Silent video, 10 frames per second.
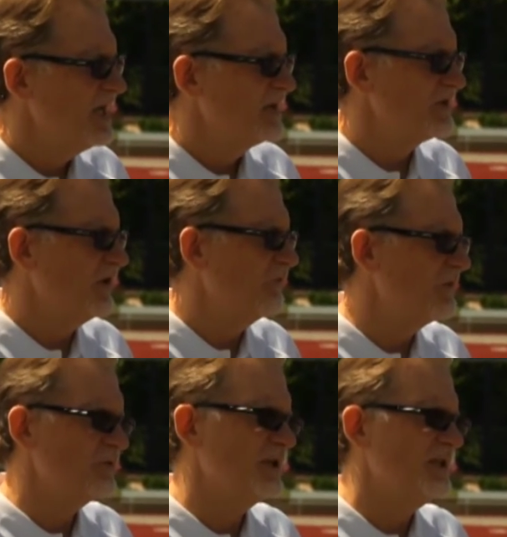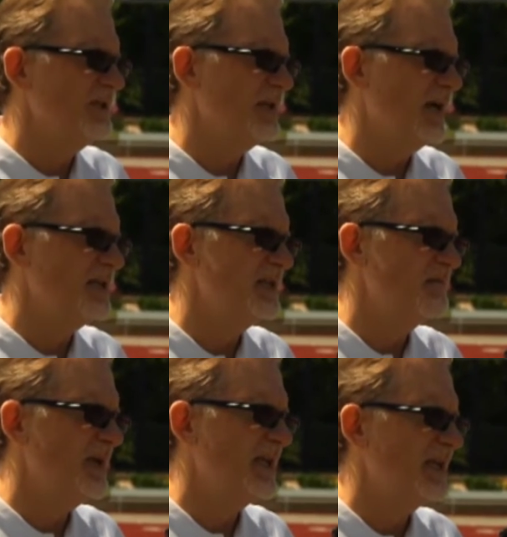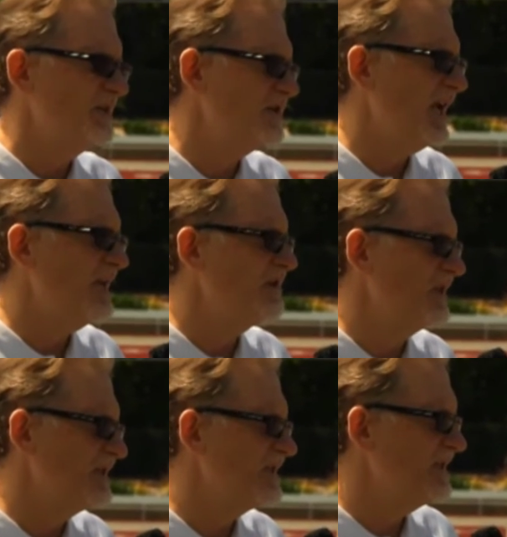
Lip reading: So we really didn't make any changes,